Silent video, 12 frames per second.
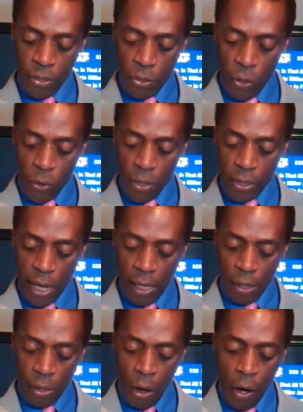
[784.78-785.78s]
notice a
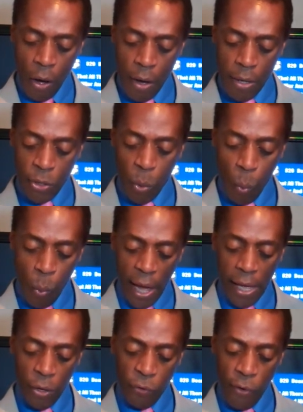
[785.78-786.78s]
large
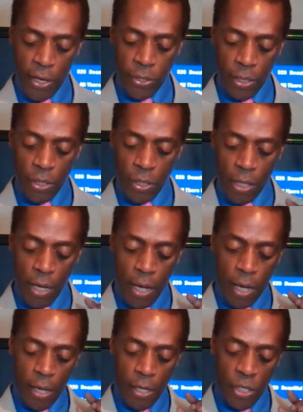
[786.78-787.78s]
white crescent
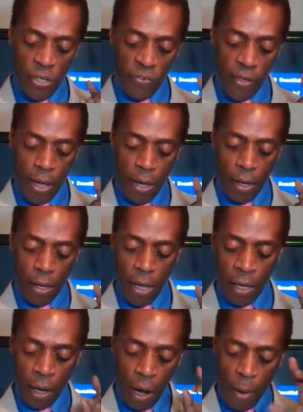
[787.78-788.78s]
sphere
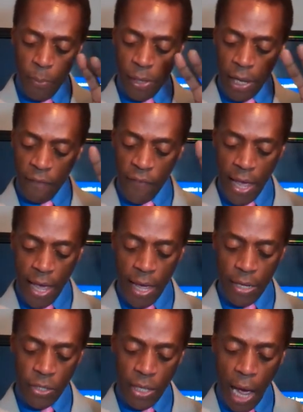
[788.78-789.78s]
in the upper
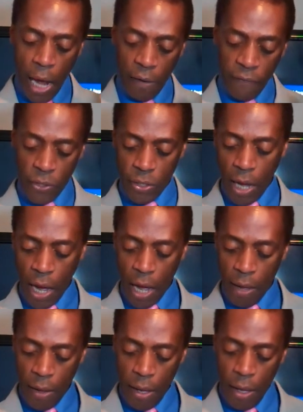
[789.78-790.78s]
left-hand side of the sky.
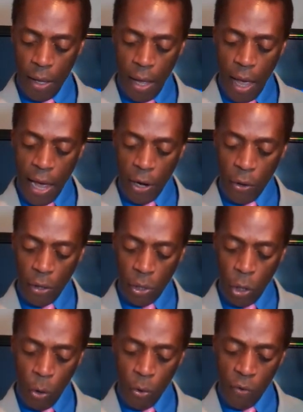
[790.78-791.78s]
And on the
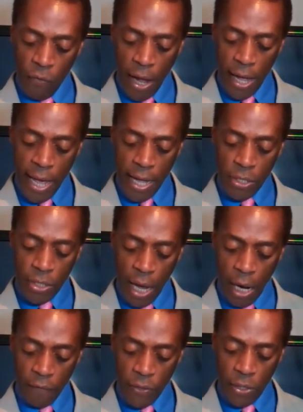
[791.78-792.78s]
lower right-hand
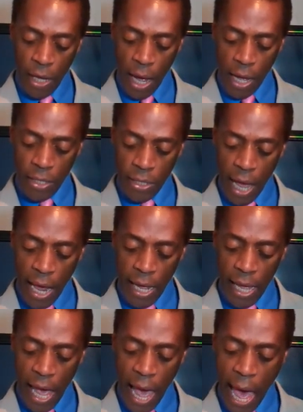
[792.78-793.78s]
side of the sky sat
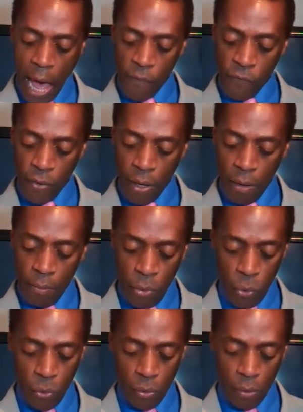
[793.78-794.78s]
a half
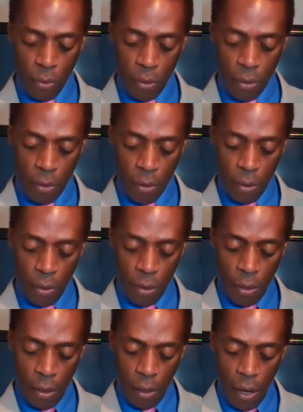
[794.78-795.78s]
moon.
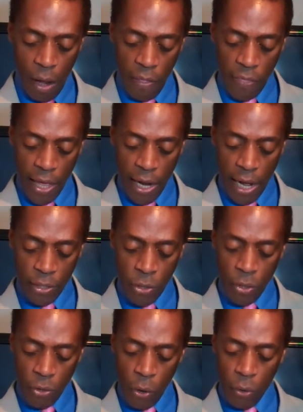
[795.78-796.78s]
And then I
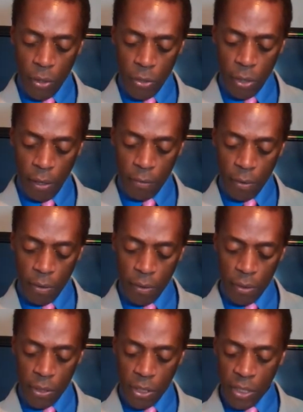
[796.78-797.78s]
took notice of
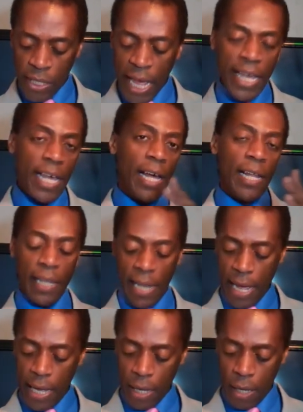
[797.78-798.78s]

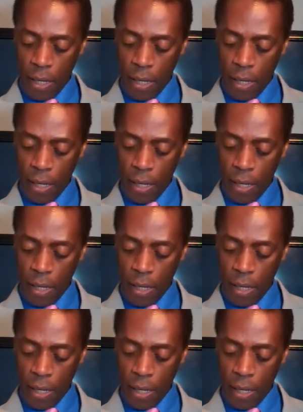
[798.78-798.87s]
snake-like